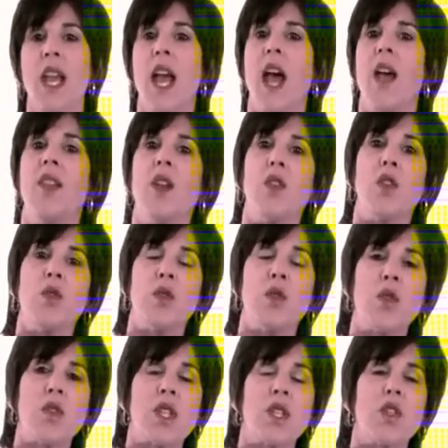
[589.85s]
and they're
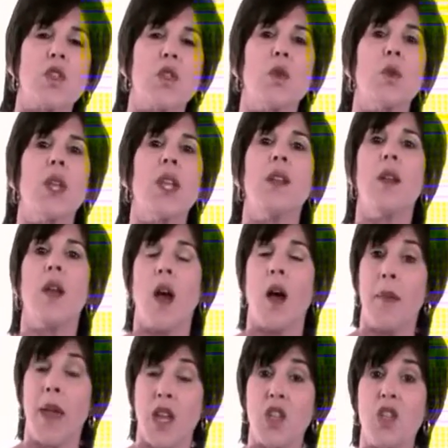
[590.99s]
used in
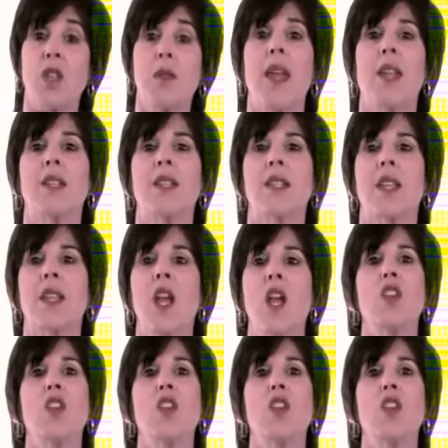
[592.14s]
Asian medicine